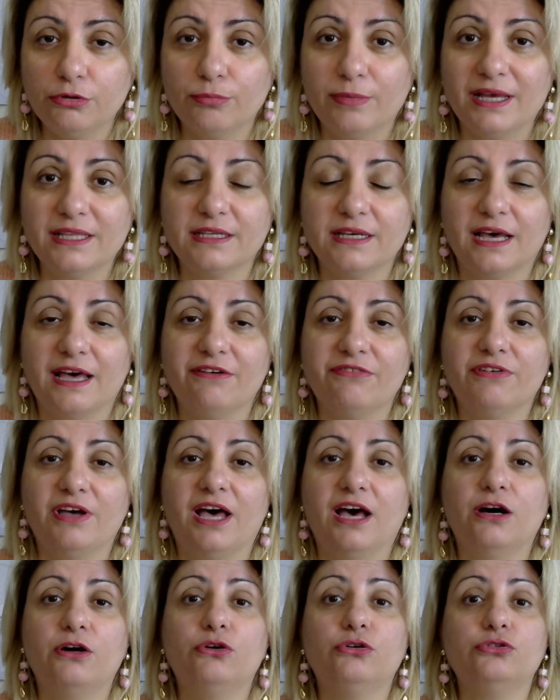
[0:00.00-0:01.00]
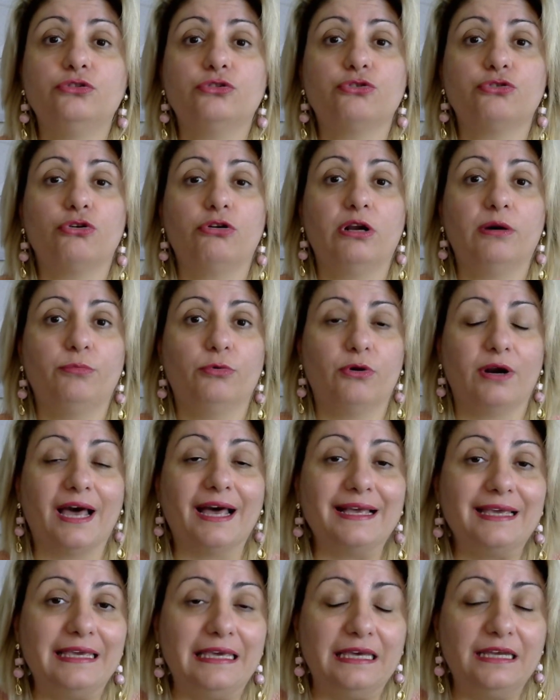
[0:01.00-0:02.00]
might have uncontrollable
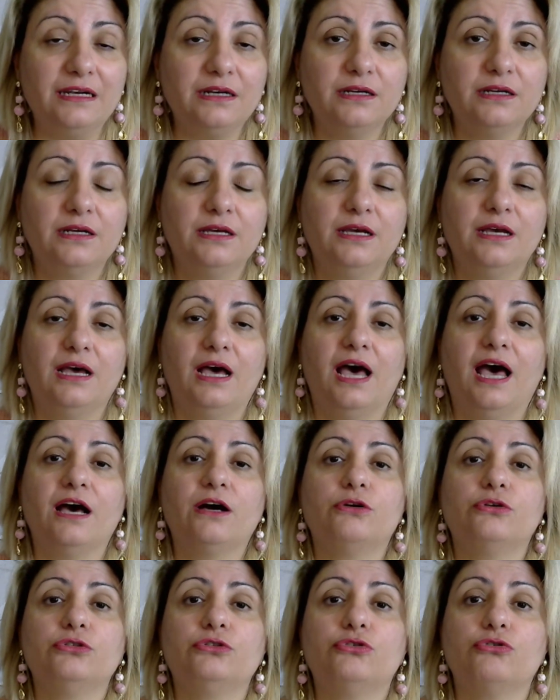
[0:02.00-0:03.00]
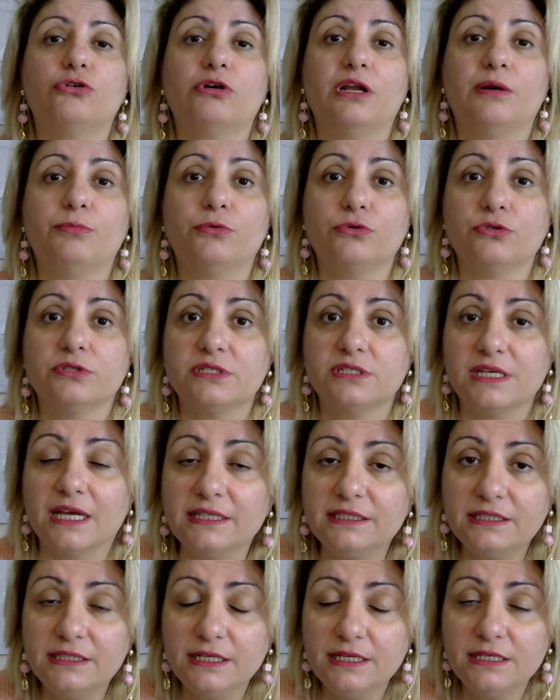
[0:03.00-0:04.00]
anger, uncontrollable
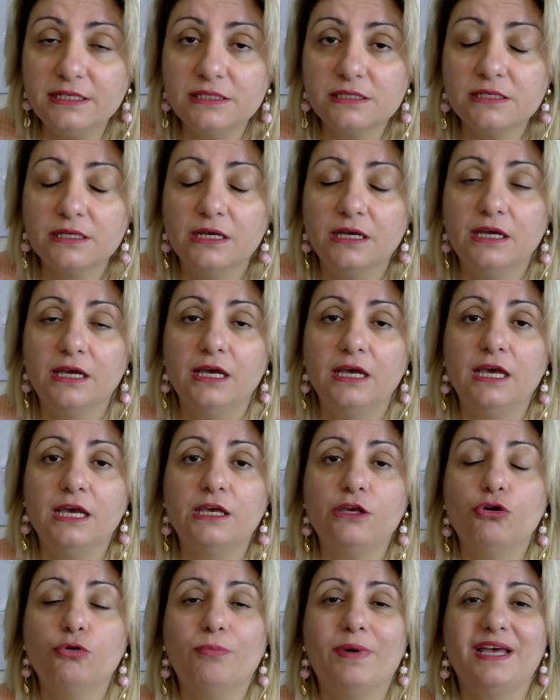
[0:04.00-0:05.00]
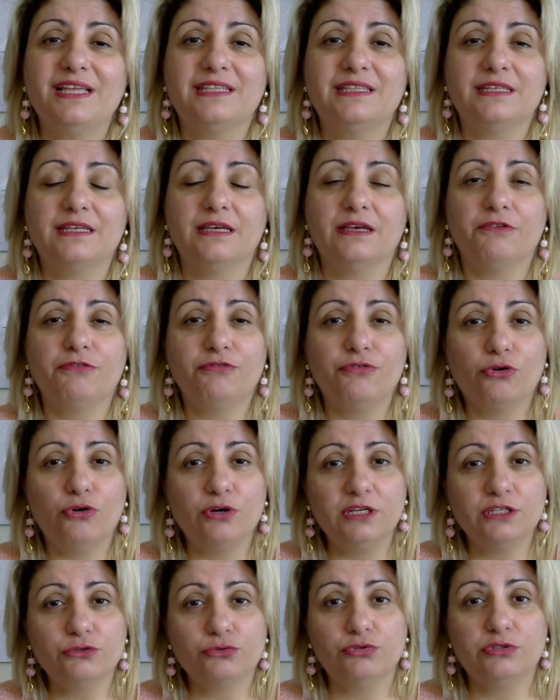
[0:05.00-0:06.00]
sadness, you might fall
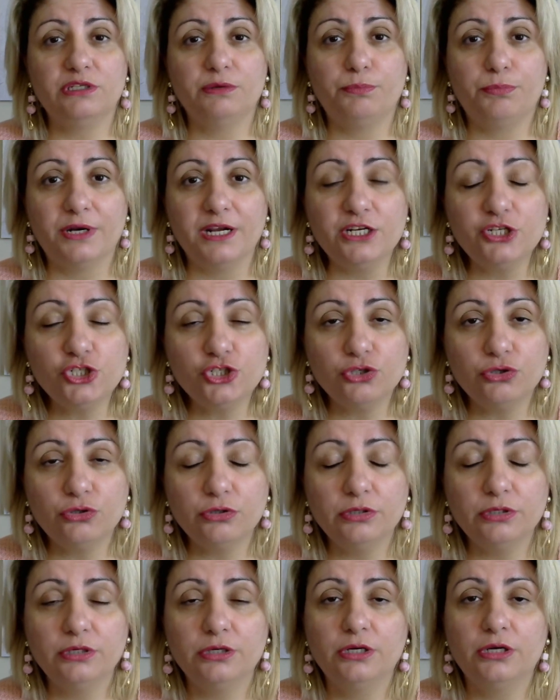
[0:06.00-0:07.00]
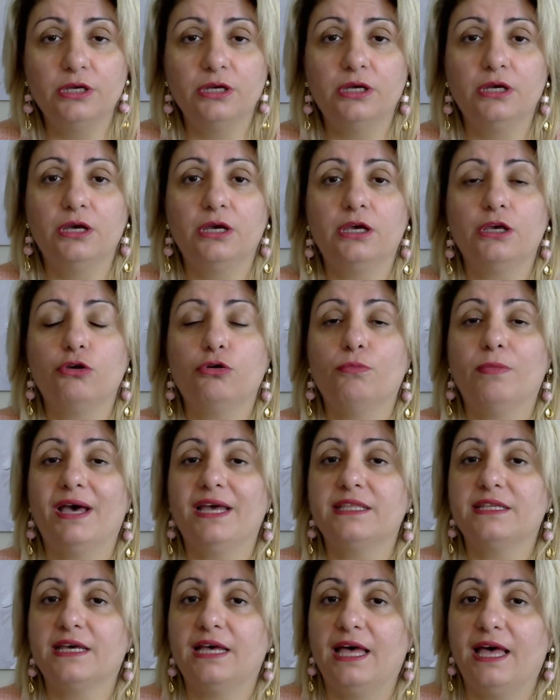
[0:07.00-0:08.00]
into depression, you
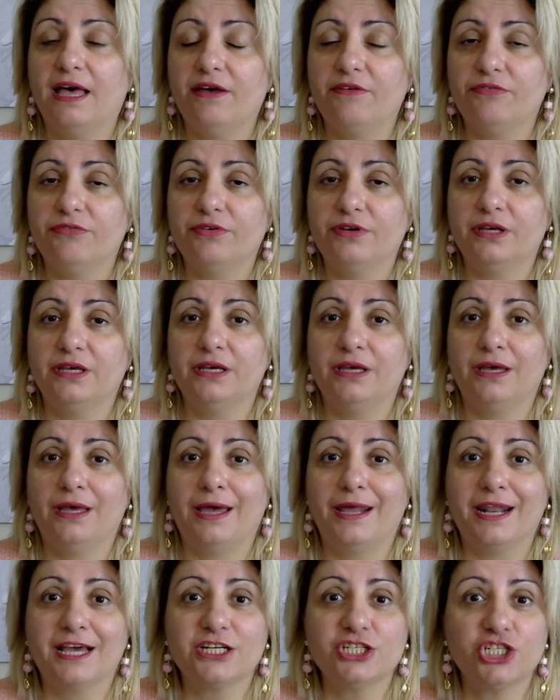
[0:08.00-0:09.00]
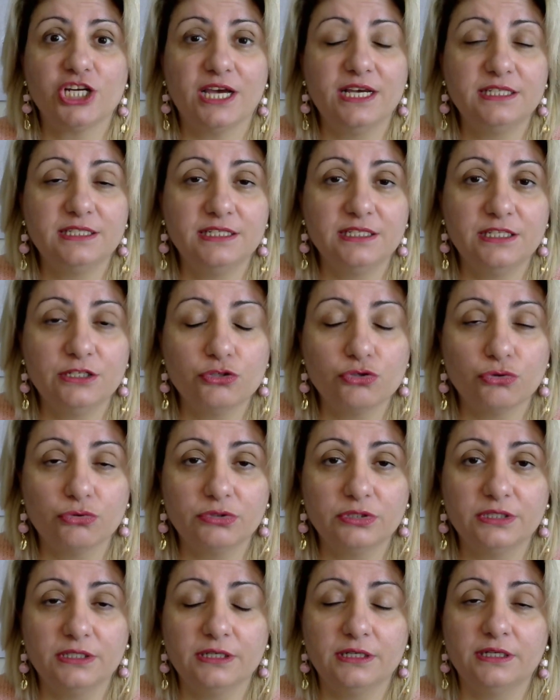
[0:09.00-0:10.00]
might have an anxiety
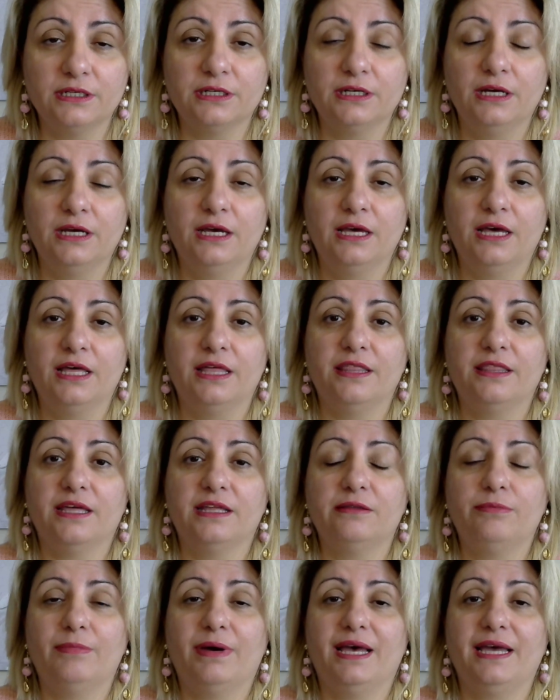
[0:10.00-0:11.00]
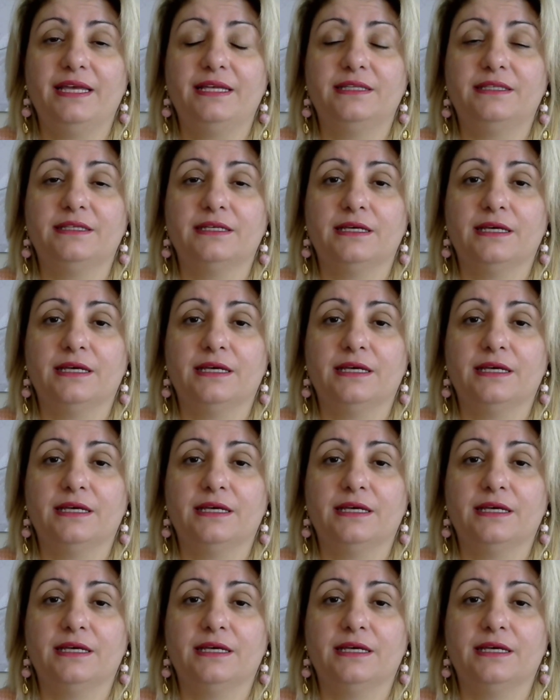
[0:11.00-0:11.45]
disorder that might